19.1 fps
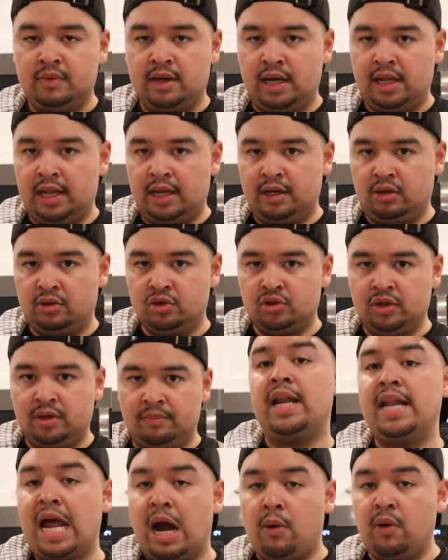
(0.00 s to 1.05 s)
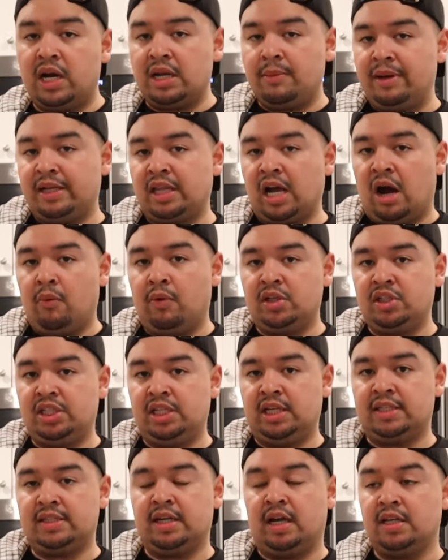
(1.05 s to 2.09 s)
I like all shrimp. And now we're gonna make the
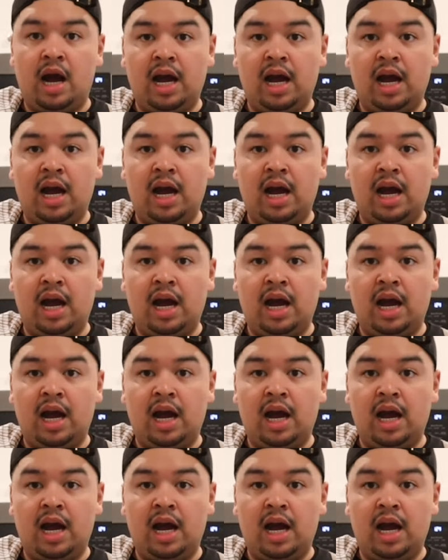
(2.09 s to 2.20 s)
aguachile sauce.